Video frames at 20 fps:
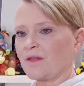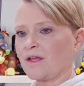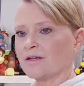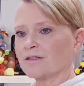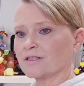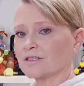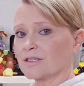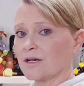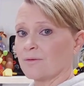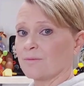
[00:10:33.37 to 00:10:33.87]

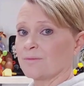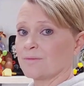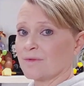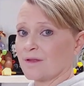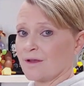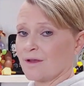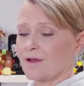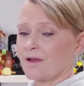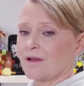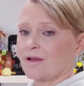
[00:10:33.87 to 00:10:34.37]
So
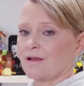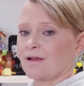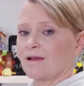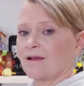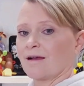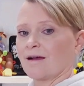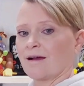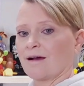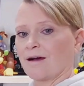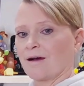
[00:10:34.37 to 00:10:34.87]

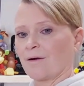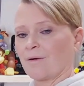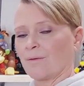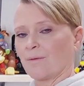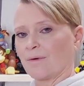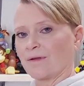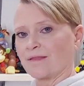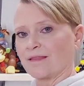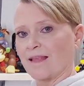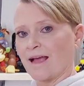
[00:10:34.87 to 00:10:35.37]

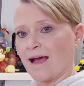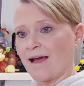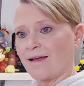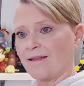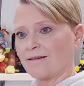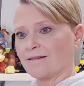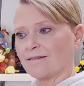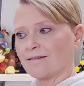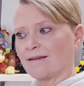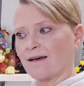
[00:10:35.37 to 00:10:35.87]
with that,
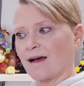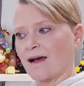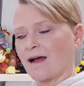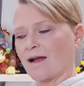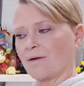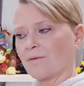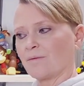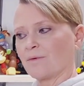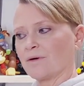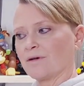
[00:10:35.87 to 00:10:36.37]

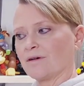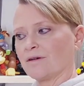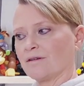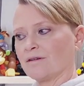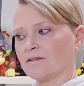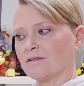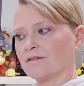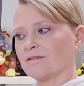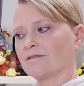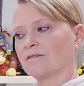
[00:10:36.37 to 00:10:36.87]
I
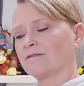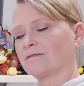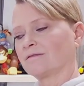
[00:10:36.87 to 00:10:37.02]
will